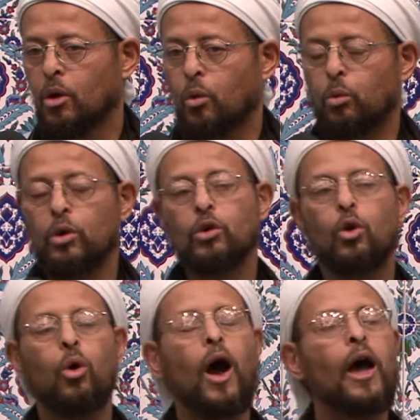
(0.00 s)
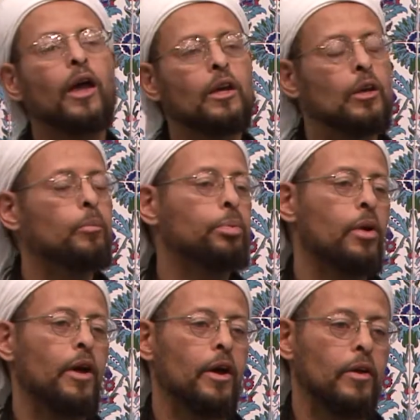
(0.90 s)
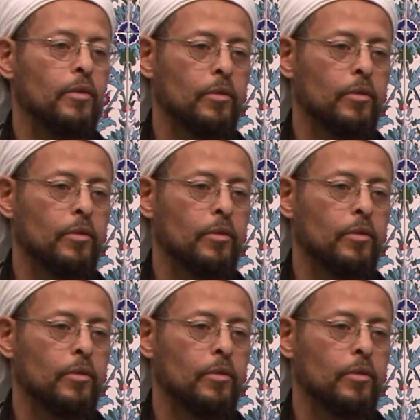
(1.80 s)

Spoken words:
We're crying in prayer.